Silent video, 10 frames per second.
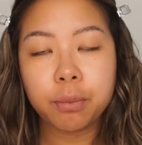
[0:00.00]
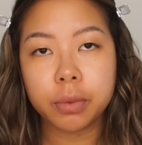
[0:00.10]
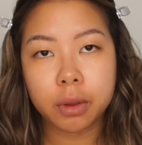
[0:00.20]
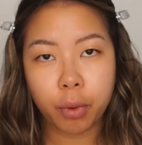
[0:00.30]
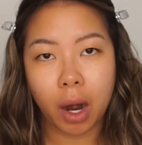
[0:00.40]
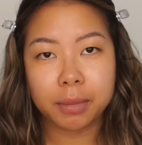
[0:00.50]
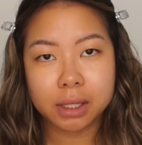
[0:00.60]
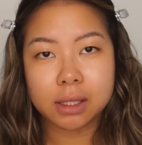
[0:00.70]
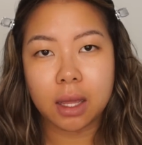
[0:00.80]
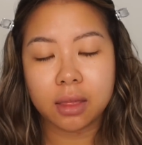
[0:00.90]
the primer is
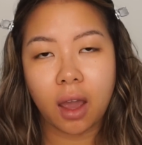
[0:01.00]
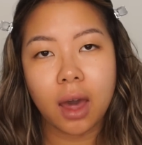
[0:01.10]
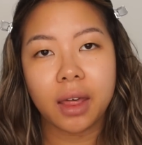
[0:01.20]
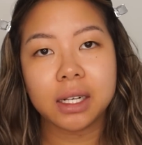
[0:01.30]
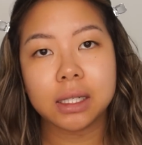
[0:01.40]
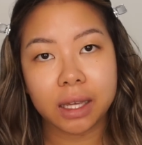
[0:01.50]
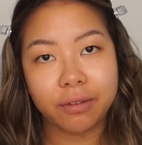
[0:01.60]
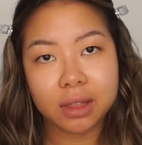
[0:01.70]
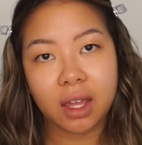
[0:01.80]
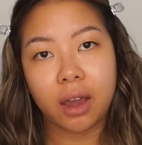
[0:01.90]
set there, I like to leave
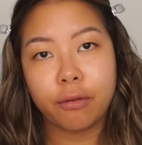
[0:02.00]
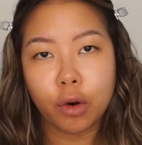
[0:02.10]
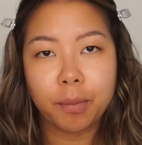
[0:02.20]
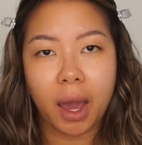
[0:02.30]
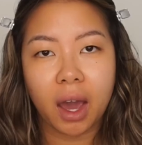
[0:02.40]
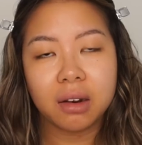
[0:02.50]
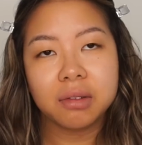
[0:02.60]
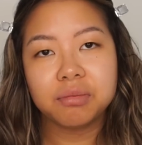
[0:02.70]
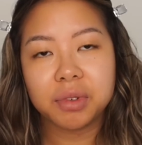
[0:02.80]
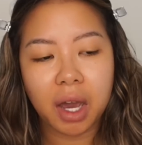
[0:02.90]
it there for about
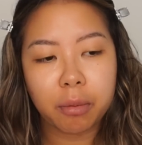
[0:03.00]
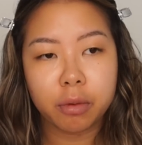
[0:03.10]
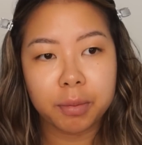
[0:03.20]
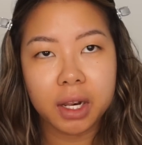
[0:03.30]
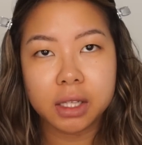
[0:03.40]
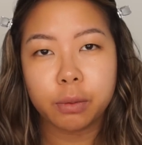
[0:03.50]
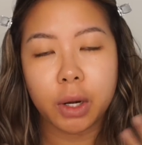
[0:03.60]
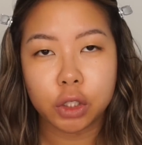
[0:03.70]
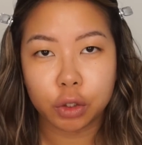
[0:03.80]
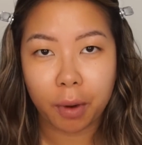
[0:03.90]
a couple of minutes when
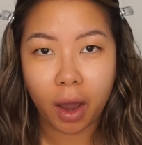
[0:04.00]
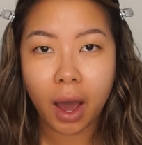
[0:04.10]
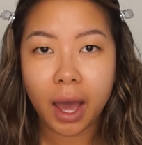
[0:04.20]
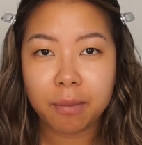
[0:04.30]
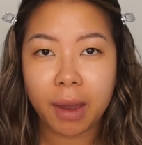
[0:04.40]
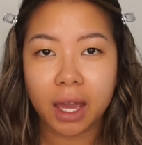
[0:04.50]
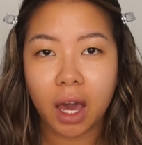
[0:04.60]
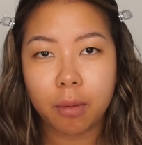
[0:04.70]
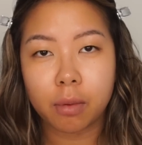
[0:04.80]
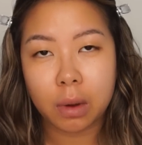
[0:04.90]
I do my eye
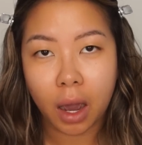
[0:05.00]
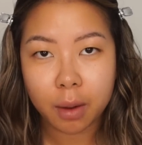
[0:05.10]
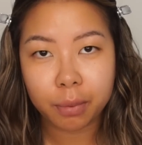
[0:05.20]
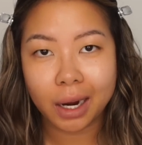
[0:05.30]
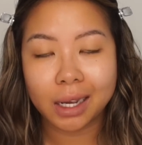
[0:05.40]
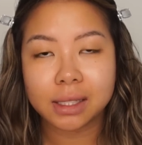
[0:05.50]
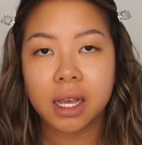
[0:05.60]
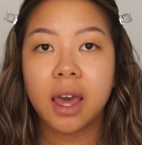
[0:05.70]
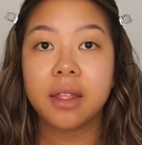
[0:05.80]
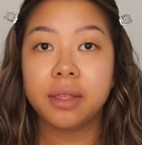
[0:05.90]
makeup and my eyebrows.
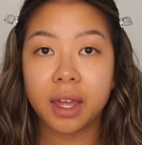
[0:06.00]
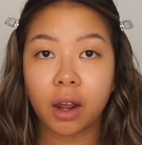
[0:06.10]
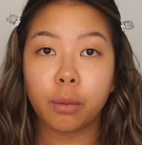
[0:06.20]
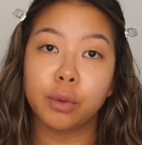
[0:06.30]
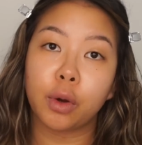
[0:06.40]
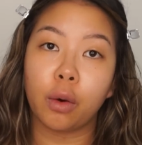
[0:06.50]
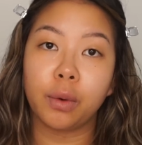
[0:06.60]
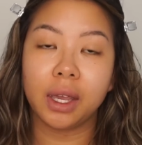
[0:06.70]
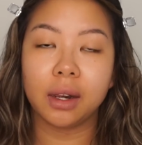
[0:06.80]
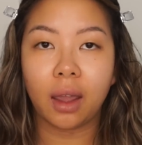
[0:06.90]
Then I will go
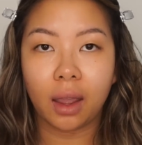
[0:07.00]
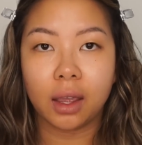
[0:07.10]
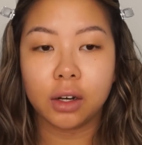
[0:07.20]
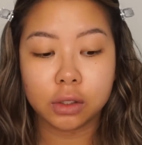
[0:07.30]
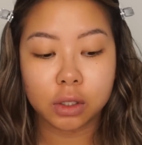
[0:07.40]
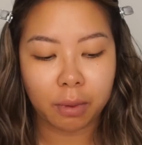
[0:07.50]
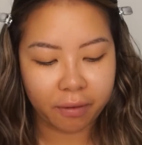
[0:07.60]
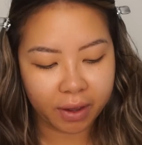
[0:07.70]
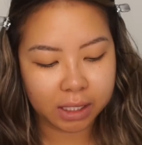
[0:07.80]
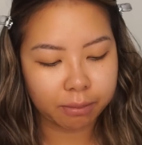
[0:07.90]
in and do my
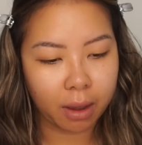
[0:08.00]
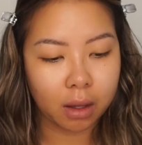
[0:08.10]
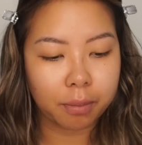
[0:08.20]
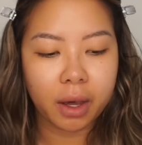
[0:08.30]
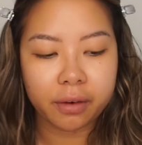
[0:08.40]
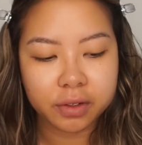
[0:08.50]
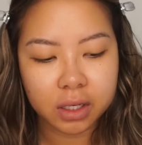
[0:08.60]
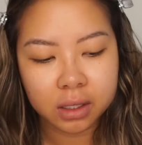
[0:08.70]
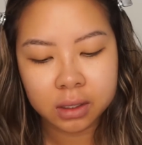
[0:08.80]
face makeup after.